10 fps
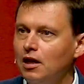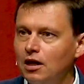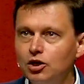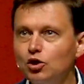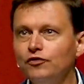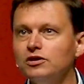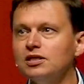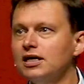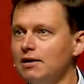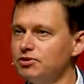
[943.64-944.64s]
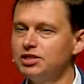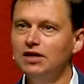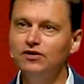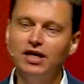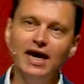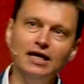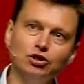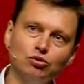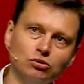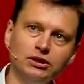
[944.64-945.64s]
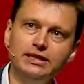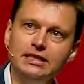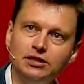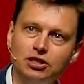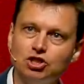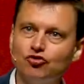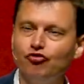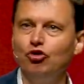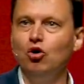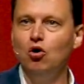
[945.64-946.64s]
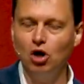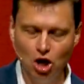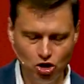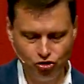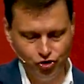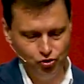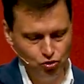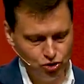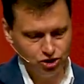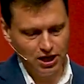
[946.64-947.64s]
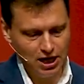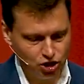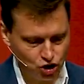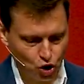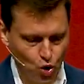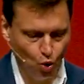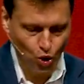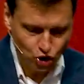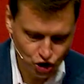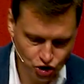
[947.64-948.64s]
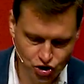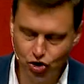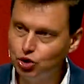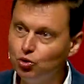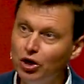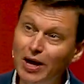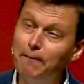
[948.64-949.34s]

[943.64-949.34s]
And oftentimes David had to lead his flock through such gorges to a